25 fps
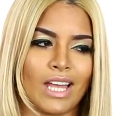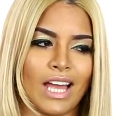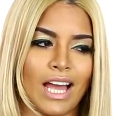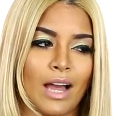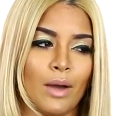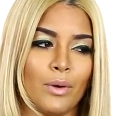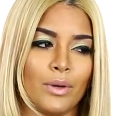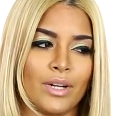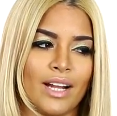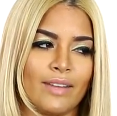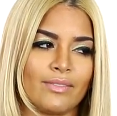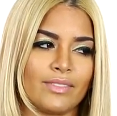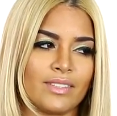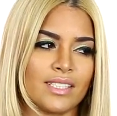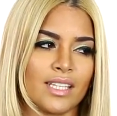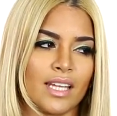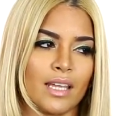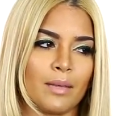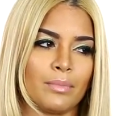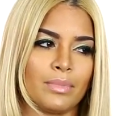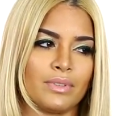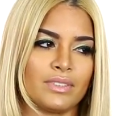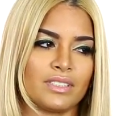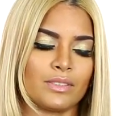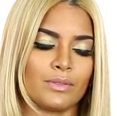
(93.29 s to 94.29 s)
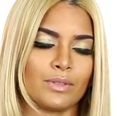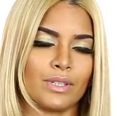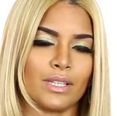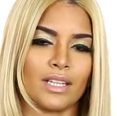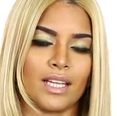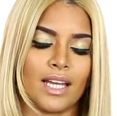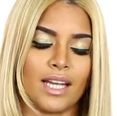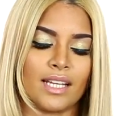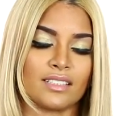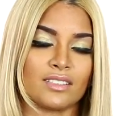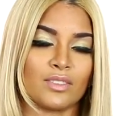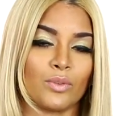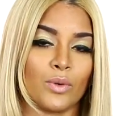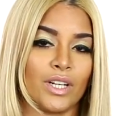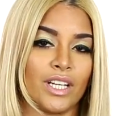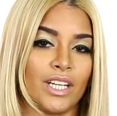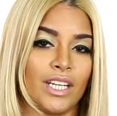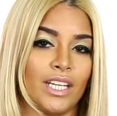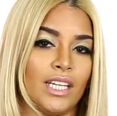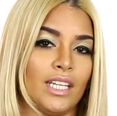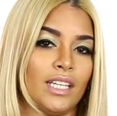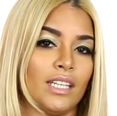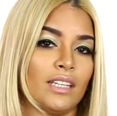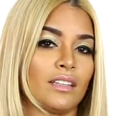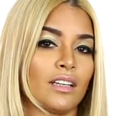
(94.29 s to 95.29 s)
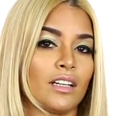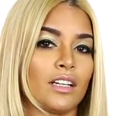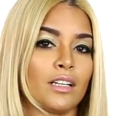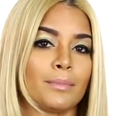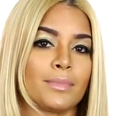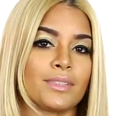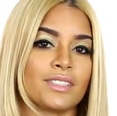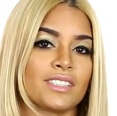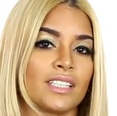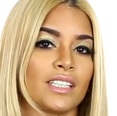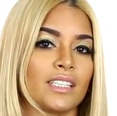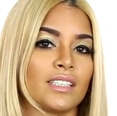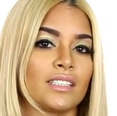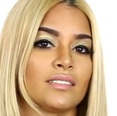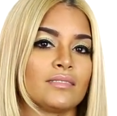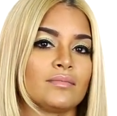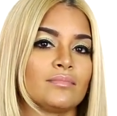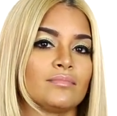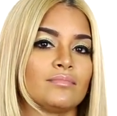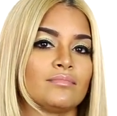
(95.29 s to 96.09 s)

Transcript: I would have to say between like 20, 30%.